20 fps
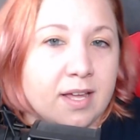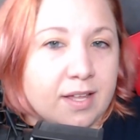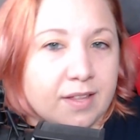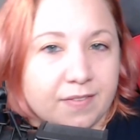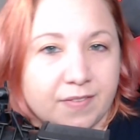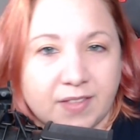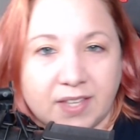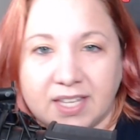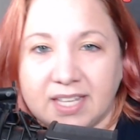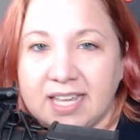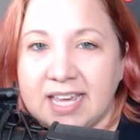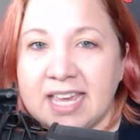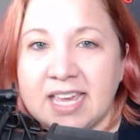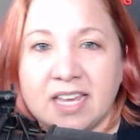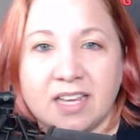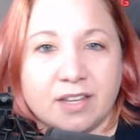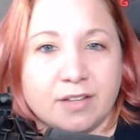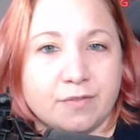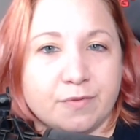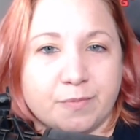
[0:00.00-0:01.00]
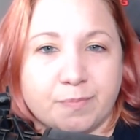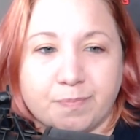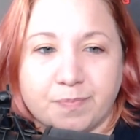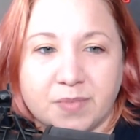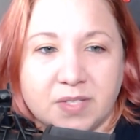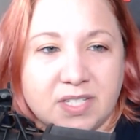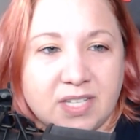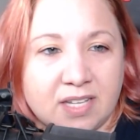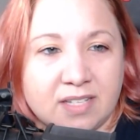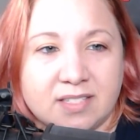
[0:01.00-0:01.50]
the king of
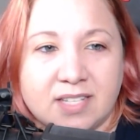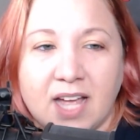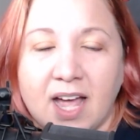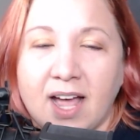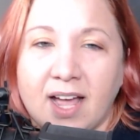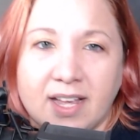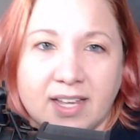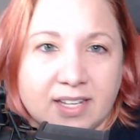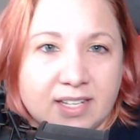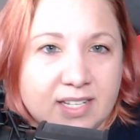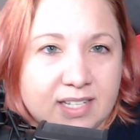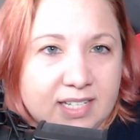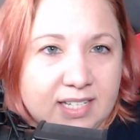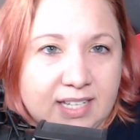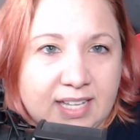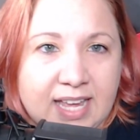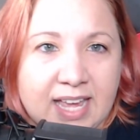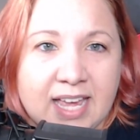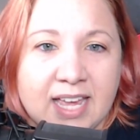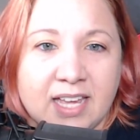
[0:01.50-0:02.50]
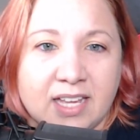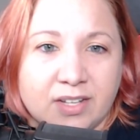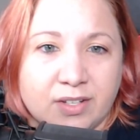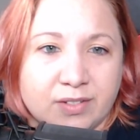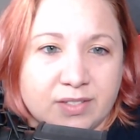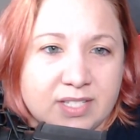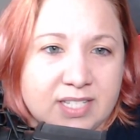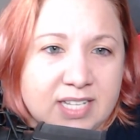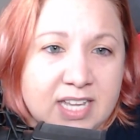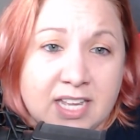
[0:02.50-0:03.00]
Sentai
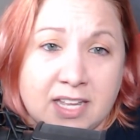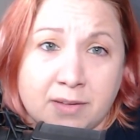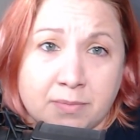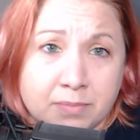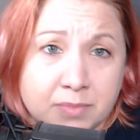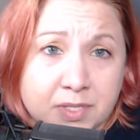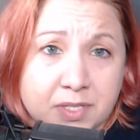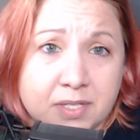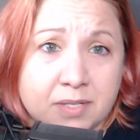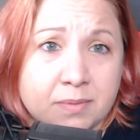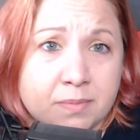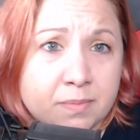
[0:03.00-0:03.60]
King teams.